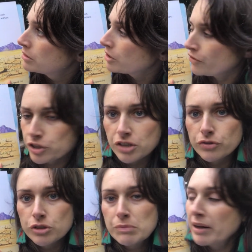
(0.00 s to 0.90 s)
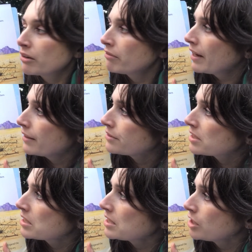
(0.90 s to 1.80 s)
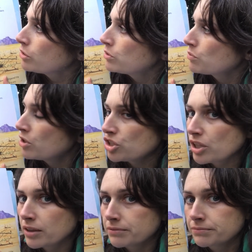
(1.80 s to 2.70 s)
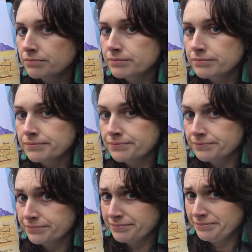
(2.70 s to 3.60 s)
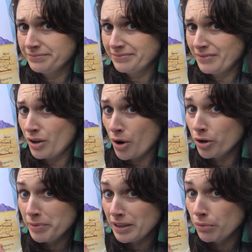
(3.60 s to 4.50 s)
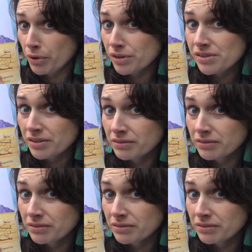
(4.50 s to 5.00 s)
The Fossifoo spun around to see who was watching. Nobody was.